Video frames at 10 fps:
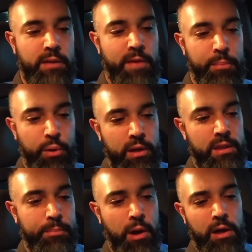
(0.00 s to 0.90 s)
If I
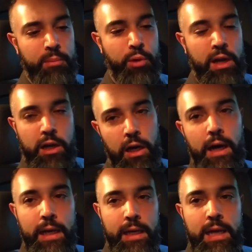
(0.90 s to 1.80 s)
put the parking brake
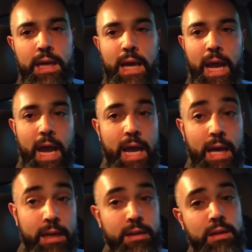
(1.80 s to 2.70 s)
on
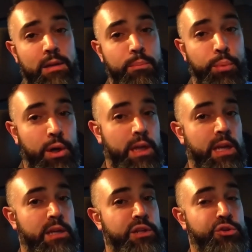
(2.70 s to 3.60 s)
and put it
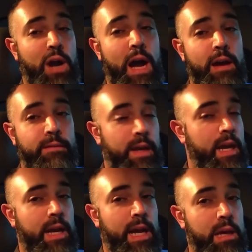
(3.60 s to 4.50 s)
into drive
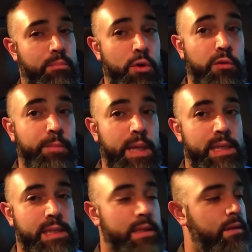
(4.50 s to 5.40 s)
and I get
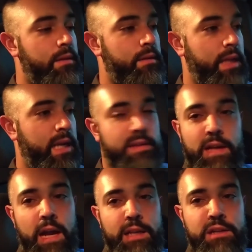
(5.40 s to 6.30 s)
movement, then it's
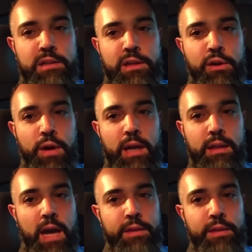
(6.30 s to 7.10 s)
not adjusted correctly.